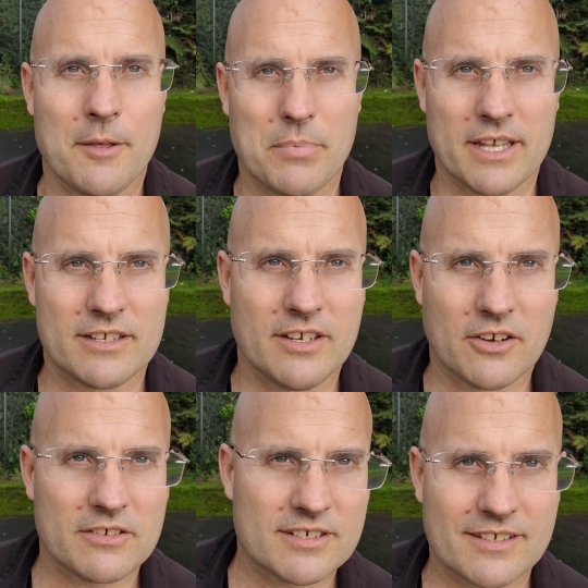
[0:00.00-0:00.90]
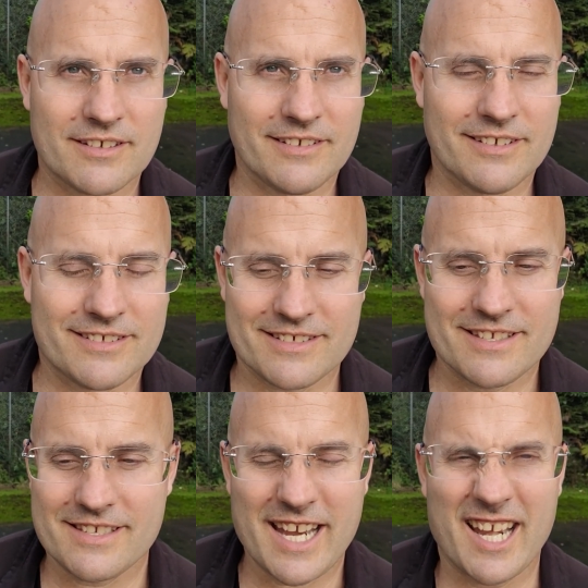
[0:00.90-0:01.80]
but you know, just
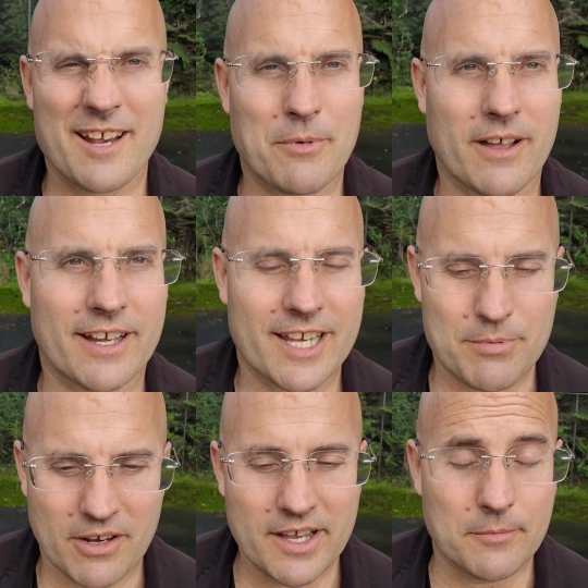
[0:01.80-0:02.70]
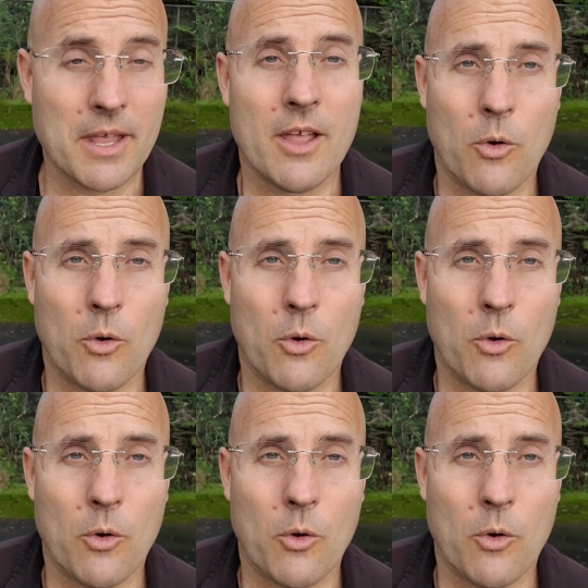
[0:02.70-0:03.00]
stay nearby and keep an eye on him.